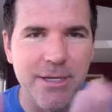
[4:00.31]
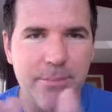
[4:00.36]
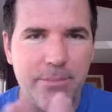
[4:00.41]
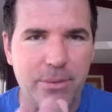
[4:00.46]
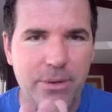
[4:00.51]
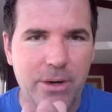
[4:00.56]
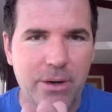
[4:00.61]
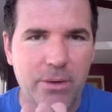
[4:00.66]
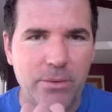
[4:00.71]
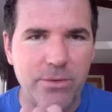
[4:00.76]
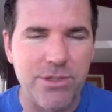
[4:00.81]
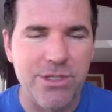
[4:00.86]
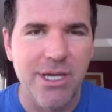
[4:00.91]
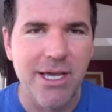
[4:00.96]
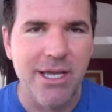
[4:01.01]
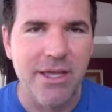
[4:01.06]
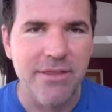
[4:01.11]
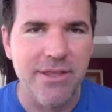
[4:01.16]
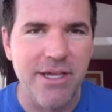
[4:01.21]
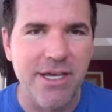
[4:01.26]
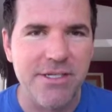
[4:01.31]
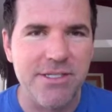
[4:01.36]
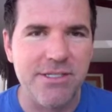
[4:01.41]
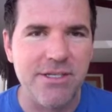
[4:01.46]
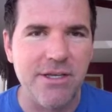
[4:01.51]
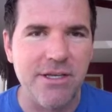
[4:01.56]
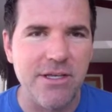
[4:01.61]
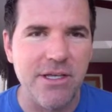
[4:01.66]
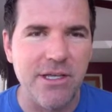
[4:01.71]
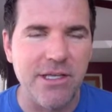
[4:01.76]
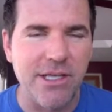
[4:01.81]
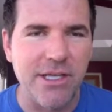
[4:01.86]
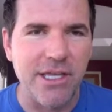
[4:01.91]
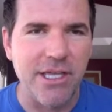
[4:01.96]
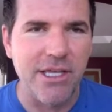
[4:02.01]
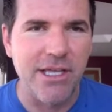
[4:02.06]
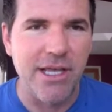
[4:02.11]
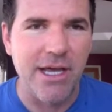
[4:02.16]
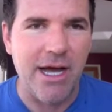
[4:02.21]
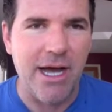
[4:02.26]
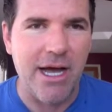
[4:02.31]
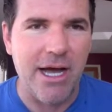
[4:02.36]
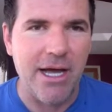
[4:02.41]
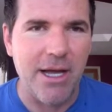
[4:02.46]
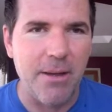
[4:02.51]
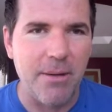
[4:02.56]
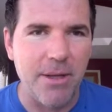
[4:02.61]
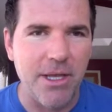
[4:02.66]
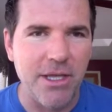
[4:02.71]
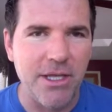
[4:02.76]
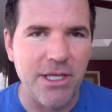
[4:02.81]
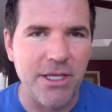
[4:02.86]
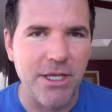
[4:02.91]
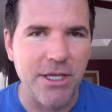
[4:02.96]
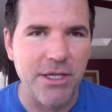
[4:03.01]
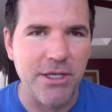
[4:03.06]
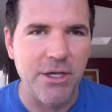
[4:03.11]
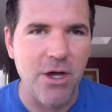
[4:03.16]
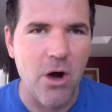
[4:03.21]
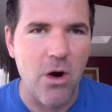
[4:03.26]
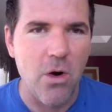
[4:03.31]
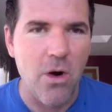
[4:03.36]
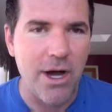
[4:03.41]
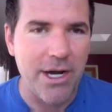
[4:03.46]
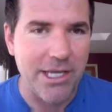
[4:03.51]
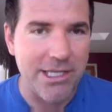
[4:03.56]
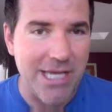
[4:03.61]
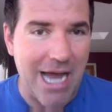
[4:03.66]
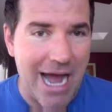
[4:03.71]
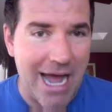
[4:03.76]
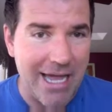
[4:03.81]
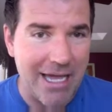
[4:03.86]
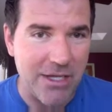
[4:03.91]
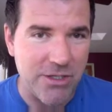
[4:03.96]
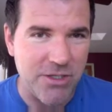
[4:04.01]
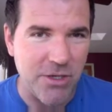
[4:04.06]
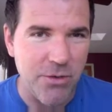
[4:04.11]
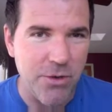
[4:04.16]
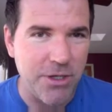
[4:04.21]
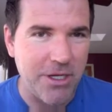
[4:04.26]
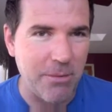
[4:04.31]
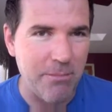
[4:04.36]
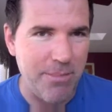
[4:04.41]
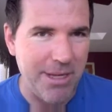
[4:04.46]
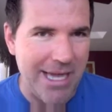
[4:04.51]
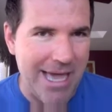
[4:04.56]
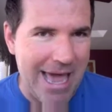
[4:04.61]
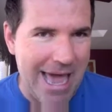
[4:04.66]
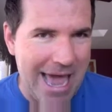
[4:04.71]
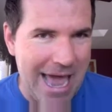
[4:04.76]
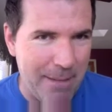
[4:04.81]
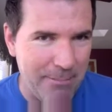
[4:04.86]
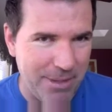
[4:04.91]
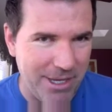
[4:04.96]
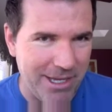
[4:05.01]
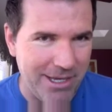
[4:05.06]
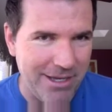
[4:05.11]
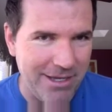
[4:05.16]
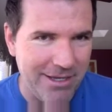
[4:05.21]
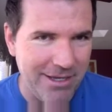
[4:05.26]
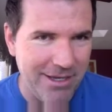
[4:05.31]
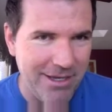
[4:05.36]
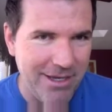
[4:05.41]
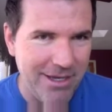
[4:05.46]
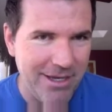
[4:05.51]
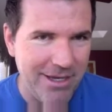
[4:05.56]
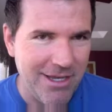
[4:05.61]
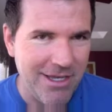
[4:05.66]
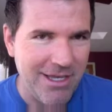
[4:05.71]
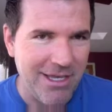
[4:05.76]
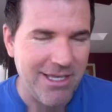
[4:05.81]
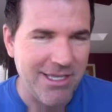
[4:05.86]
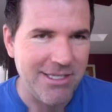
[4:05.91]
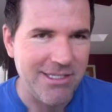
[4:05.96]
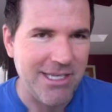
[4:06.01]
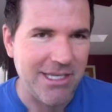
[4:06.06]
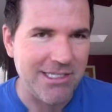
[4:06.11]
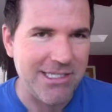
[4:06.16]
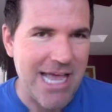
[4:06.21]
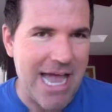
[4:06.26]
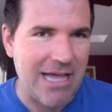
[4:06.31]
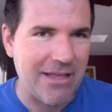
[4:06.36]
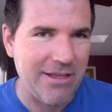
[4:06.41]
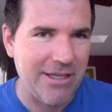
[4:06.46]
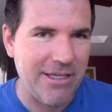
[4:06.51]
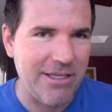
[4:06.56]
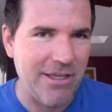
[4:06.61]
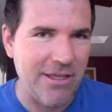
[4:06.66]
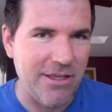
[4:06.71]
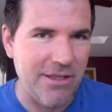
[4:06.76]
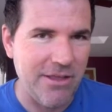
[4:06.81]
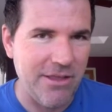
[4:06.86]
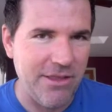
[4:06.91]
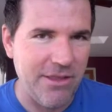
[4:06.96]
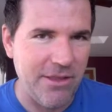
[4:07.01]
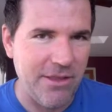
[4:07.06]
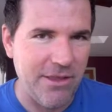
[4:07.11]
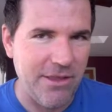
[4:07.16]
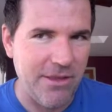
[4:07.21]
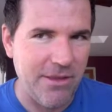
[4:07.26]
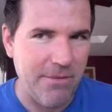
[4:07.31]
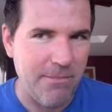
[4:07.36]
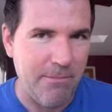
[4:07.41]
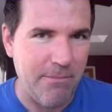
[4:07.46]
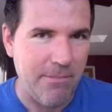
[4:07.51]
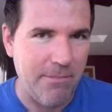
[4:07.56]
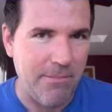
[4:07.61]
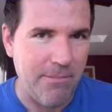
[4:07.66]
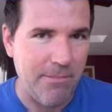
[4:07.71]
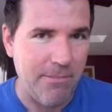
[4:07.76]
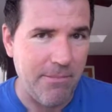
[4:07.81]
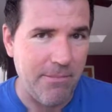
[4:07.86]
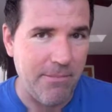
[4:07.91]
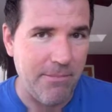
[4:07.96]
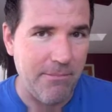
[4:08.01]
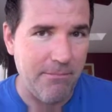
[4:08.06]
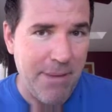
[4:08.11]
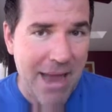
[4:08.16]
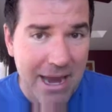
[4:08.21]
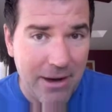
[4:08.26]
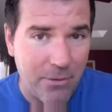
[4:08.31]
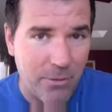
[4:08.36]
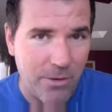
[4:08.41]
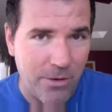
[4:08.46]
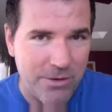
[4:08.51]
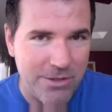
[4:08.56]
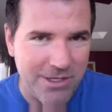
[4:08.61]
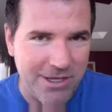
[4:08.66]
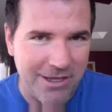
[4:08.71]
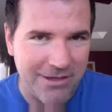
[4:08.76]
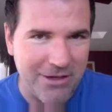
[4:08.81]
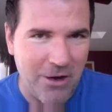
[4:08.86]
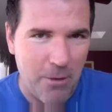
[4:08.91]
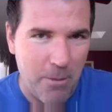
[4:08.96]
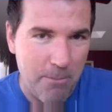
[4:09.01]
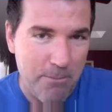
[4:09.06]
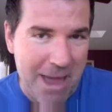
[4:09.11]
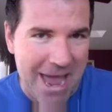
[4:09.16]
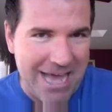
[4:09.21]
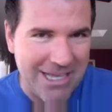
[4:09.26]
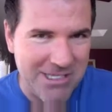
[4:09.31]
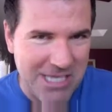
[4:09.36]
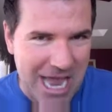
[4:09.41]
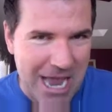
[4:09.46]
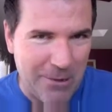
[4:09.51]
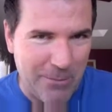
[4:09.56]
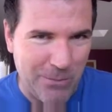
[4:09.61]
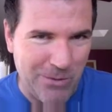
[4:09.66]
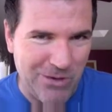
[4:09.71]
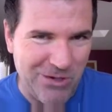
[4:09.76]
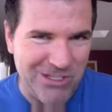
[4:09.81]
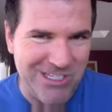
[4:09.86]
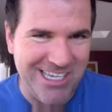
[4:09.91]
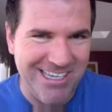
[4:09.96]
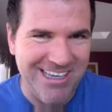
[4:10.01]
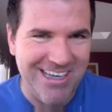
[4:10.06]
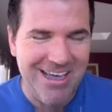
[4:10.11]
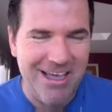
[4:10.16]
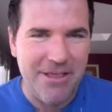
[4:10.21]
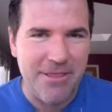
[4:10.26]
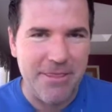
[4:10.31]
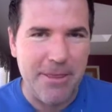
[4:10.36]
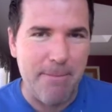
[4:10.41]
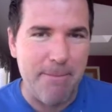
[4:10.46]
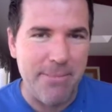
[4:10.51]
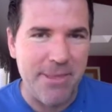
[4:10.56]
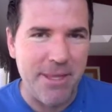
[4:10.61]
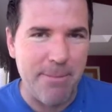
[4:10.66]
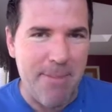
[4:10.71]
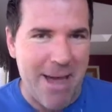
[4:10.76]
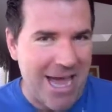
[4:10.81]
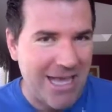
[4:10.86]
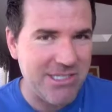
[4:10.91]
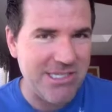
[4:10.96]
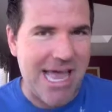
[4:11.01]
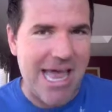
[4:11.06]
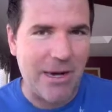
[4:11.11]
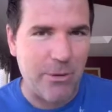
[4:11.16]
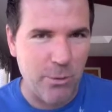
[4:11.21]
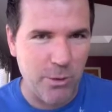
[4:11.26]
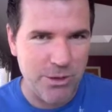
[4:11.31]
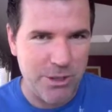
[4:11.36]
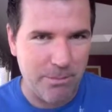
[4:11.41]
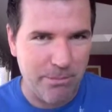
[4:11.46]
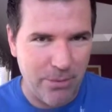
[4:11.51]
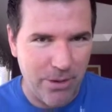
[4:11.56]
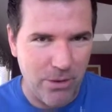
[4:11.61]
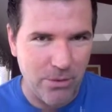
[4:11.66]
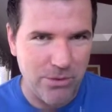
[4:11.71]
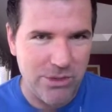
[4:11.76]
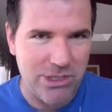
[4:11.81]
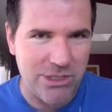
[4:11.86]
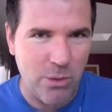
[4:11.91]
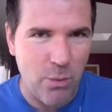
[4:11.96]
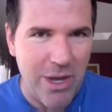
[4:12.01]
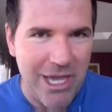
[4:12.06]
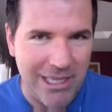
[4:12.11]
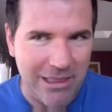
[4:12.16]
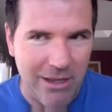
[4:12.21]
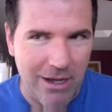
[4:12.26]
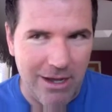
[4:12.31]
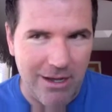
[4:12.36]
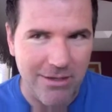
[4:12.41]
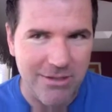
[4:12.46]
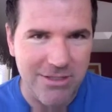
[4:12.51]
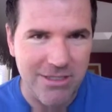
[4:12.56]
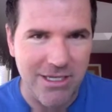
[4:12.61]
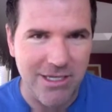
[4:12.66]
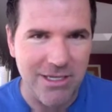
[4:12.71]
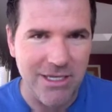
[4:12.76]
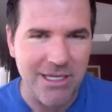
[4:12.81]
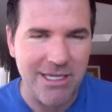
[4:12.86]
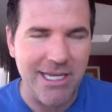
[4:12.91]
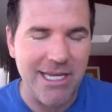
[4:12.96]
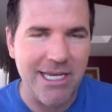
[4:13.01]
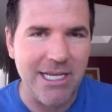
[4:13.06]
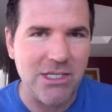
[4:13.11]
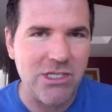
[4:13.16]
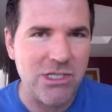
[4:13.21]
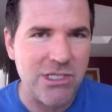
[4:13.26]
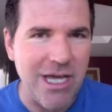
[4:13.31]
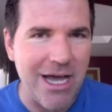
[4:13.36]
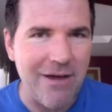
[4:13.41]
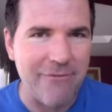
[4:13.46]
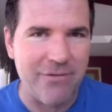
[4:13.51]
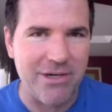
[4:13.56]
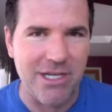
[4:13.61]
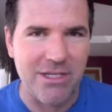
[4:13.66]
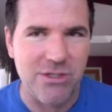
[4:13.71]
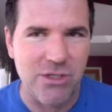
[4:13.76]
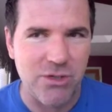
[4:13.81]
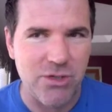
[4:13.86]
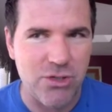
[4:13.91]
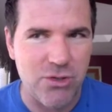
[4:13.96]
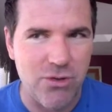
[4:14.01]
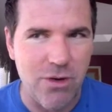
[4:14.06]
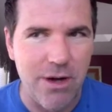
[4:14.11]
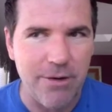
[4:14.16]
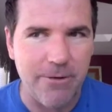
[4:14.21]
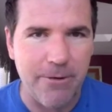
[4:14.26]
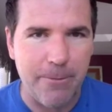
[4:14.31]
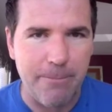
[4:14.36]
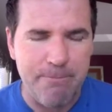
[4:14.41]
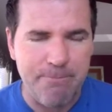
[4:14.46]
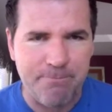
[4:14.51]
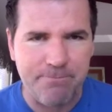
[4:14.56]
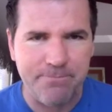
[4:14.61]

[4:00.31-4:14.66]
approach, this uh, go on a diet so you can be happy, is exactly backwards. I call it bass backwards. The bass backwards approach to weight loss. And it's tough and it's a struggle.